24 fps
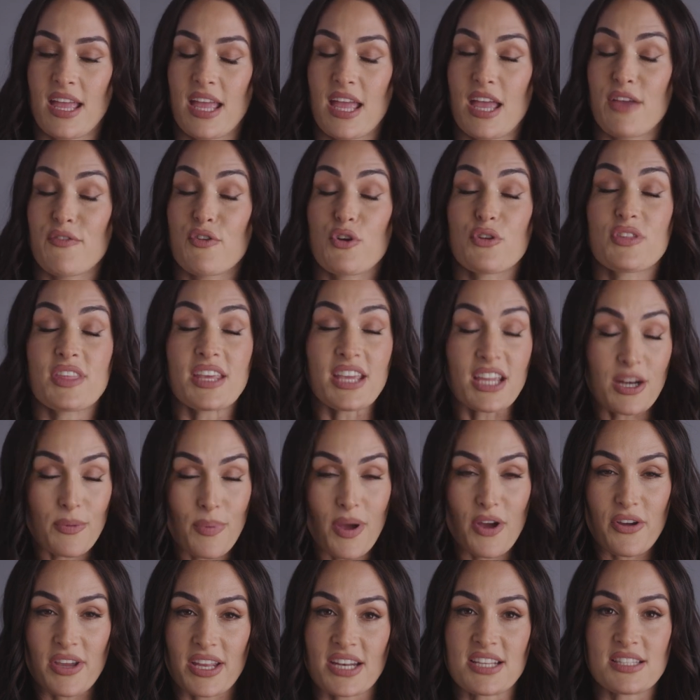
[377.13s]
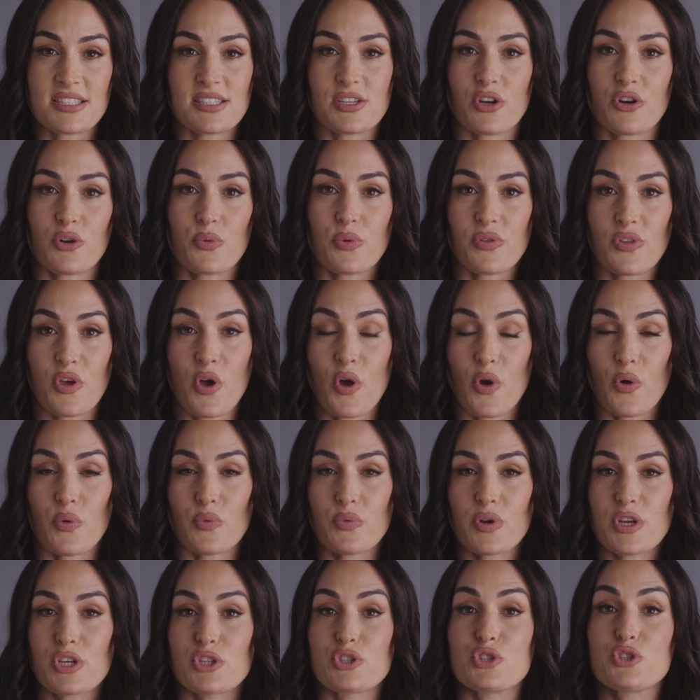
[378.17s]
If you're thinking about getting started with
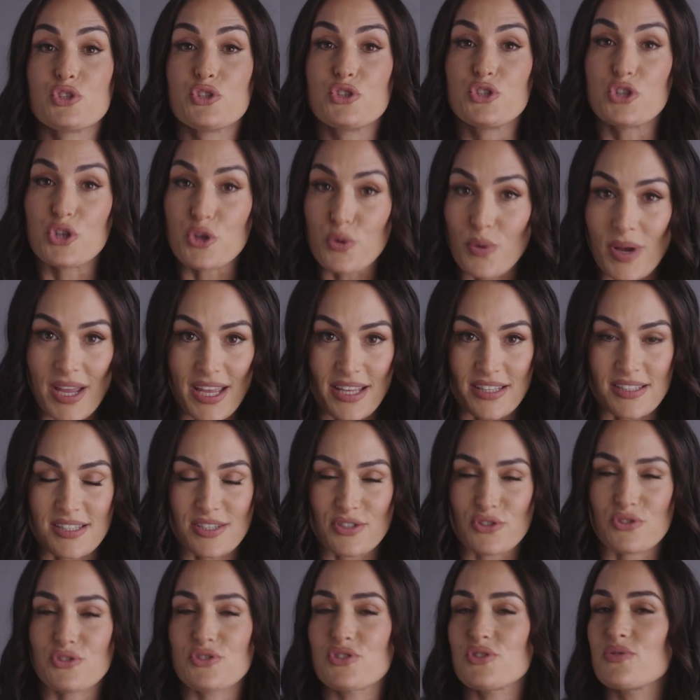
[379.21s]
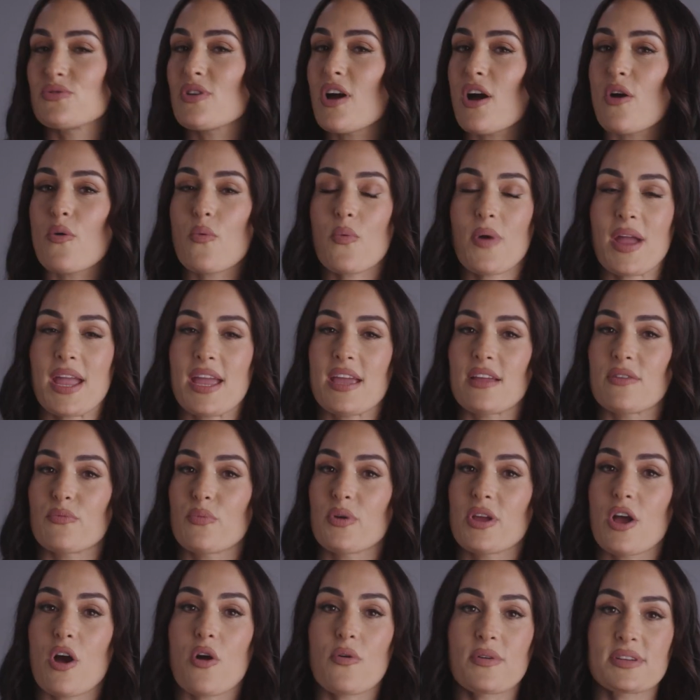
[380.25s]
Hone, do it. Do not wait.
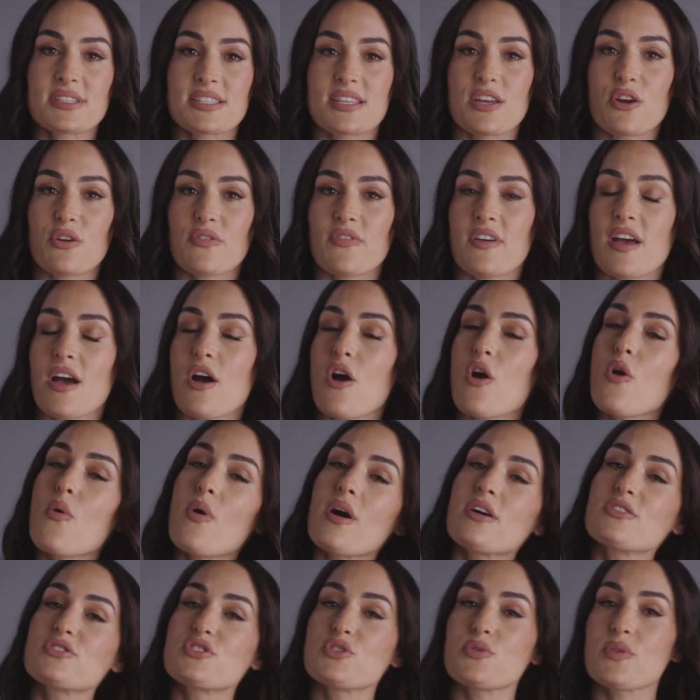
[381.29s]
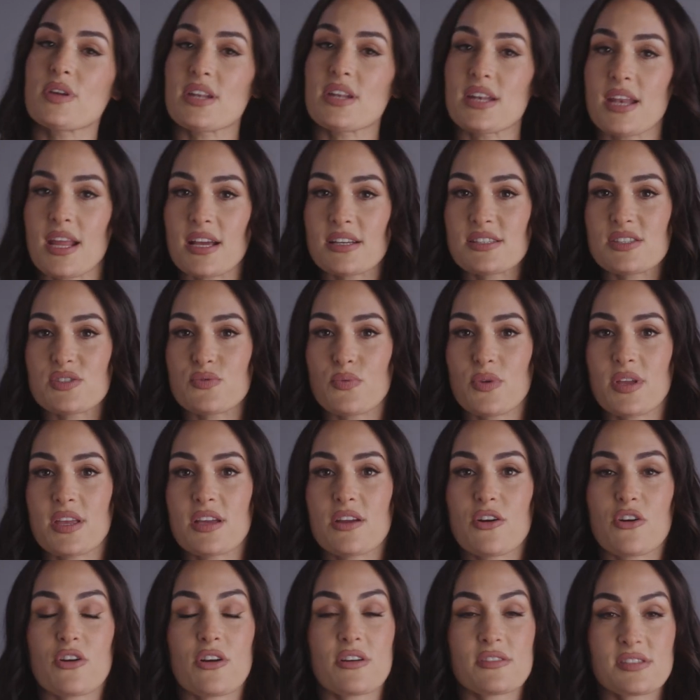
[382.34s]
We always hear that, oh, I'll do it next week
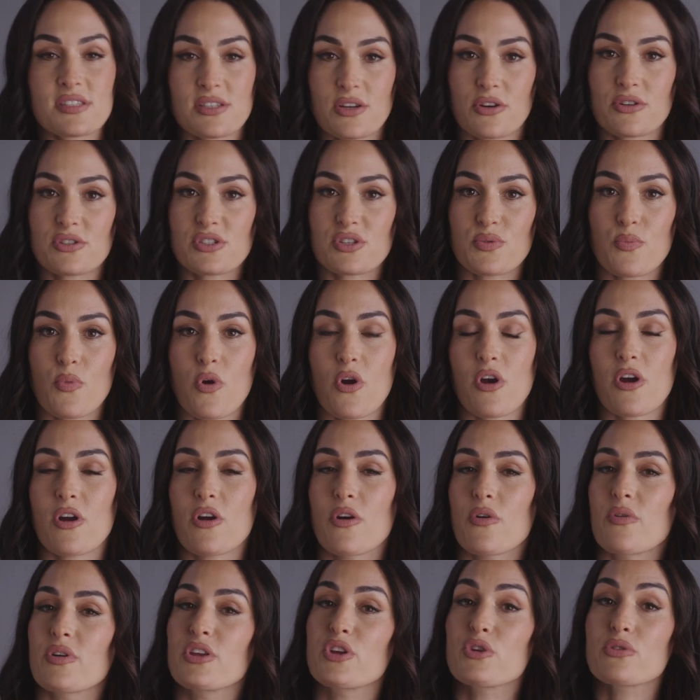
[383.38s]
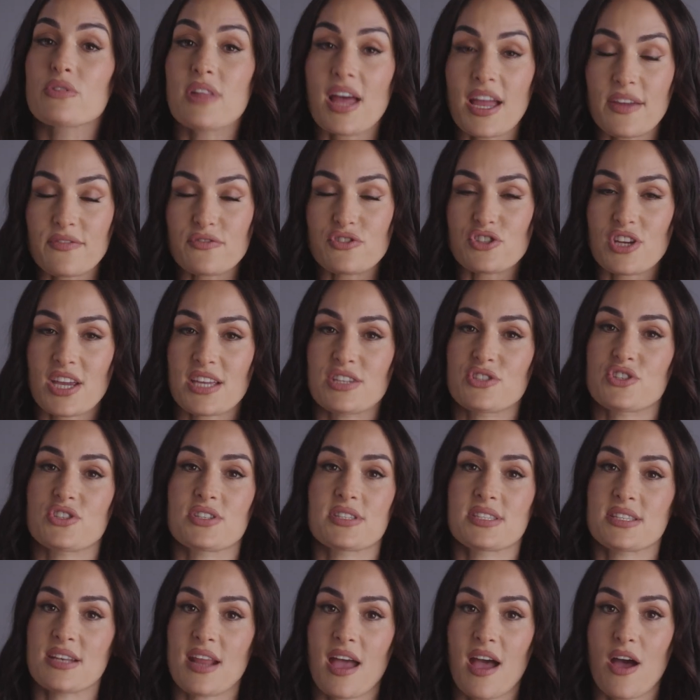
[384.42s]
or I'll start tomorrow. Your life
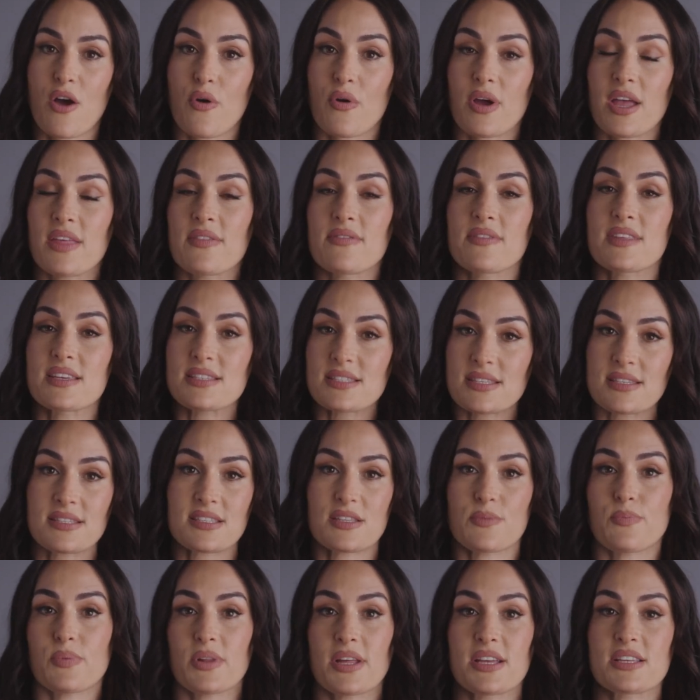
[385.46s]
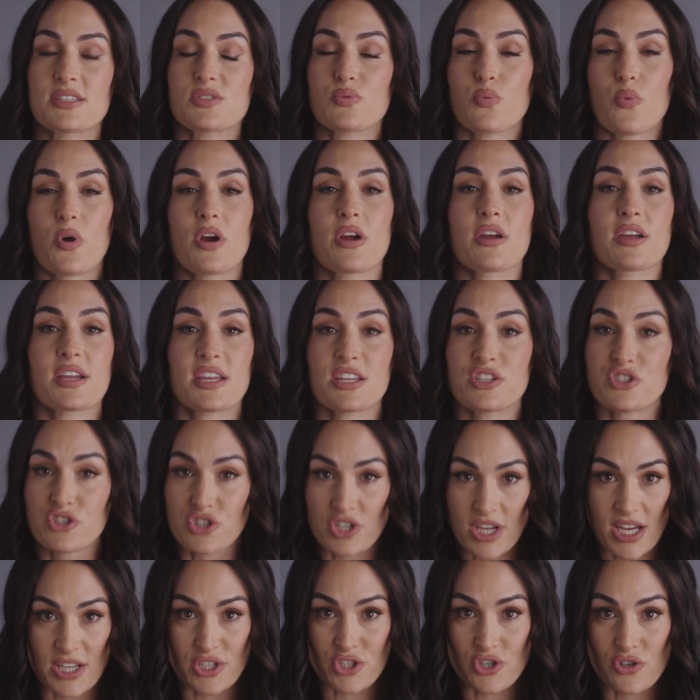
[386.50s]
changes now, and this is the place where it can
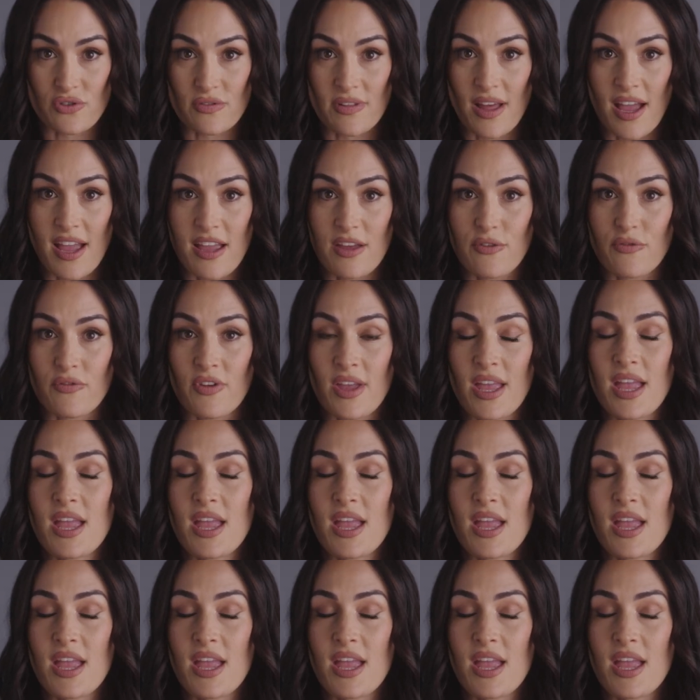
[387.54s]
change your life.